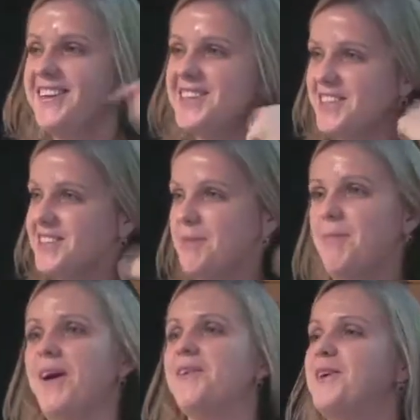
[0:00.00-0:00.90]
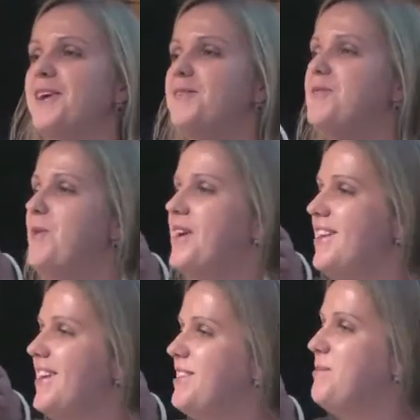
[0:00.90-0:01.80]
just a background
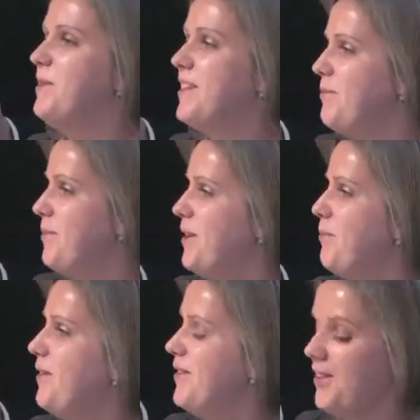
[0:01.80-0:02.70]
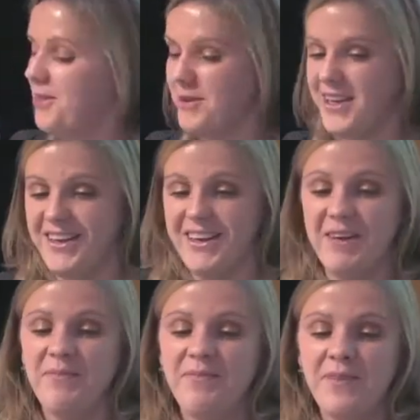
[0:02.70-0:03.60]
while I speak a bit about Lithuania.